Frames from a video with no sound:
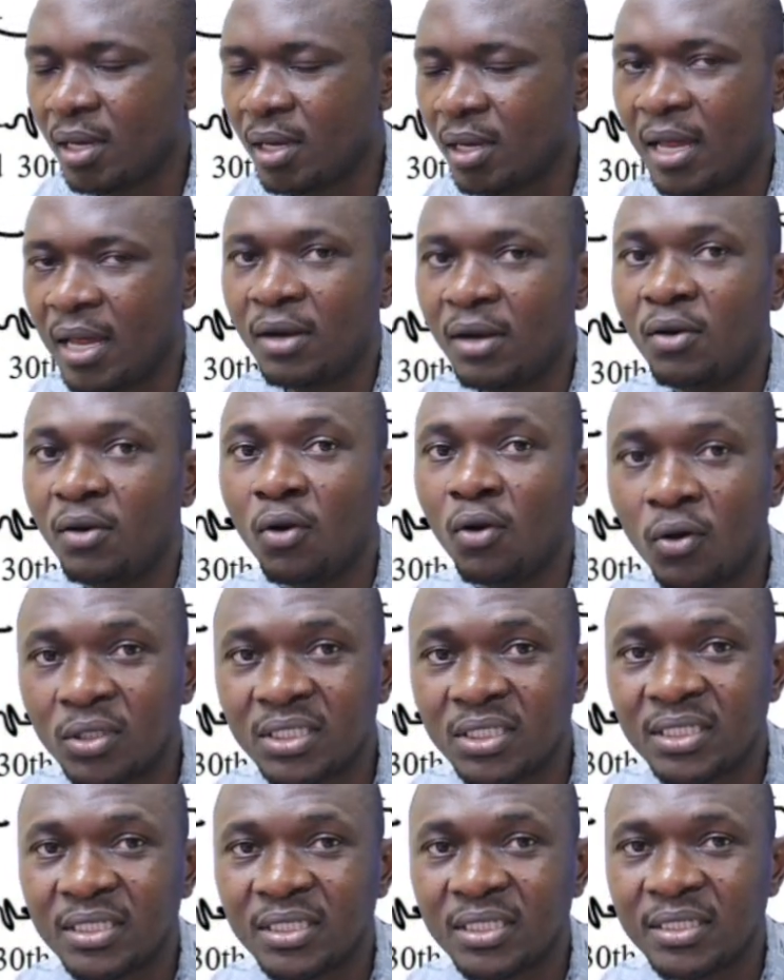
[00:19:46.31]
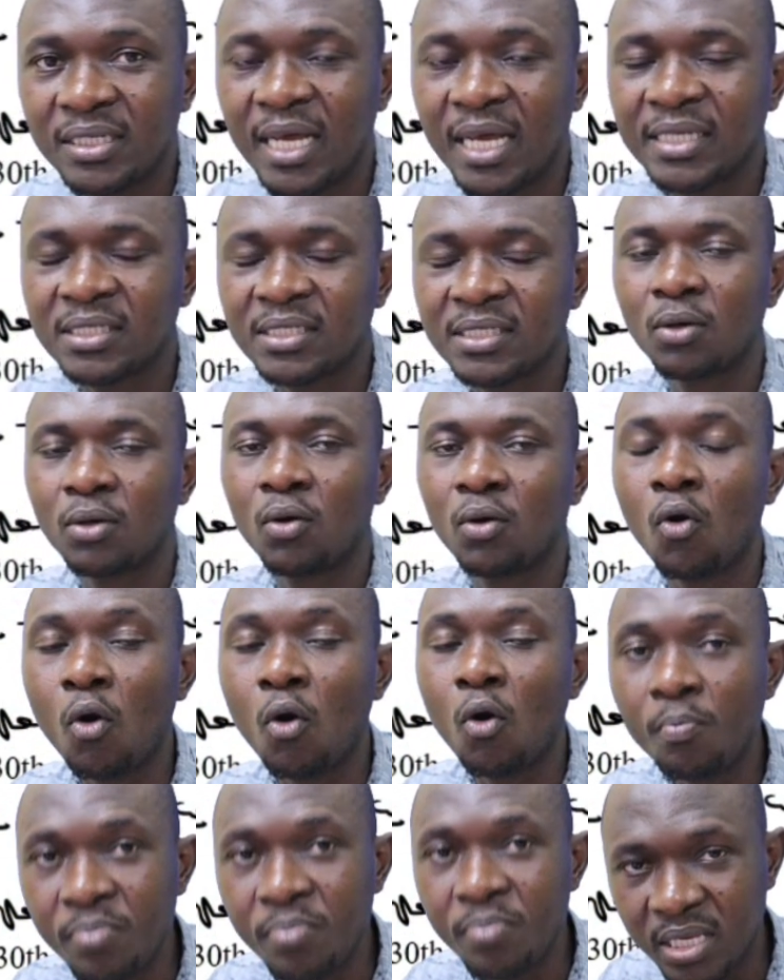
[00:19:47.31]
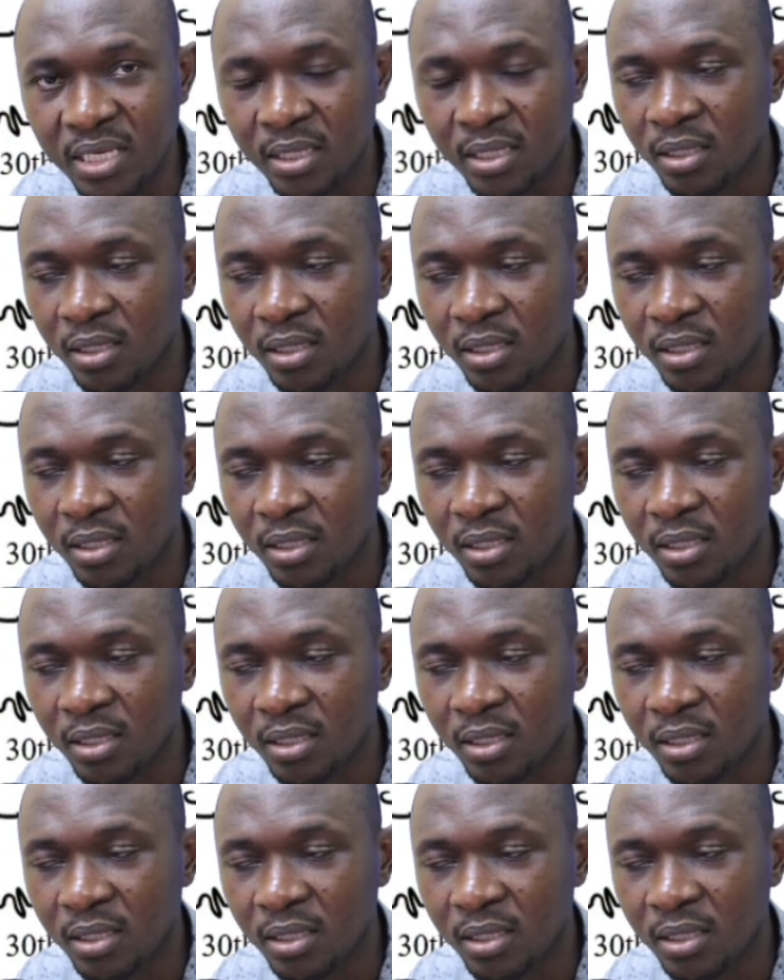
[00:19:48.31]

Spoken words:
and not just hoping.